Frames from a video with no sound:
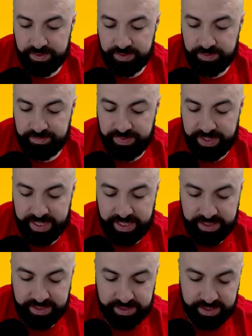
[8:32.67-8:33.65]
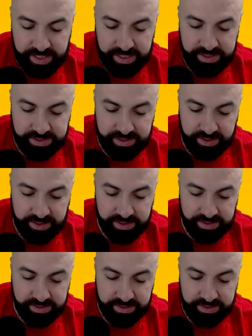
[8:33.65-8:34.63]
Not bad. That is
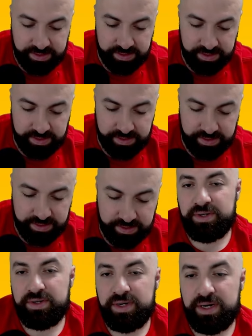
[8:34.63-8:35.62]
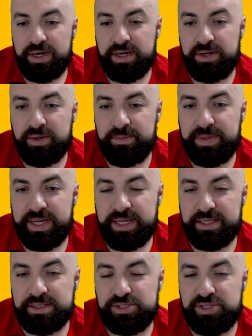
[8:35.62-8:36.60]
nice. All right, not
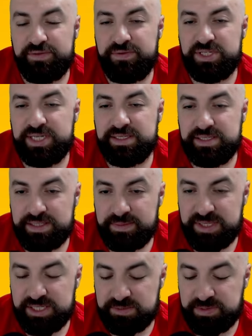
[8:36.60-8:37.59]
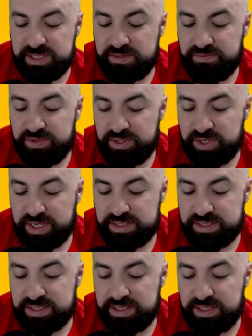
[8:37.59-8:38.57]
bad. So if you're chasing something specific, you can
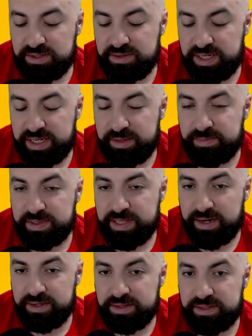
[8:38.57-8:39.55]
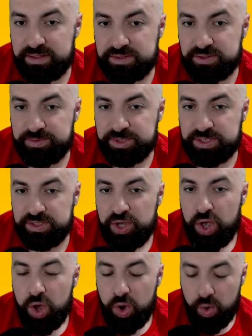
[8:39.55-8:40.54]
see on the link down in the description
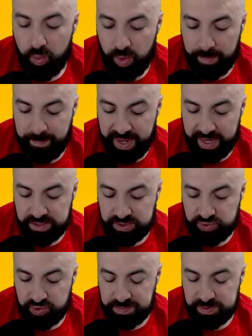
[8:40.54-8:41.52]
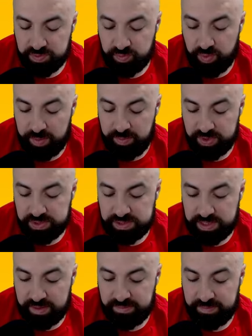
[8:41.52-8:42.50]
what pack drops what
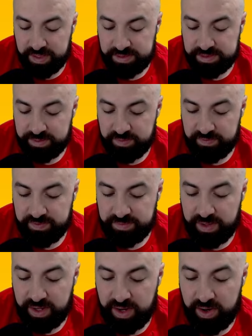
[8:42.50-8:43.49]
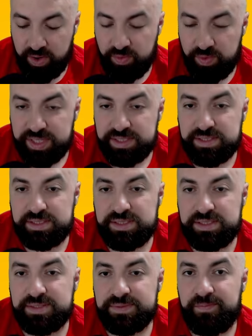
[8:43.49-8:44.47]
monster. But some of them are always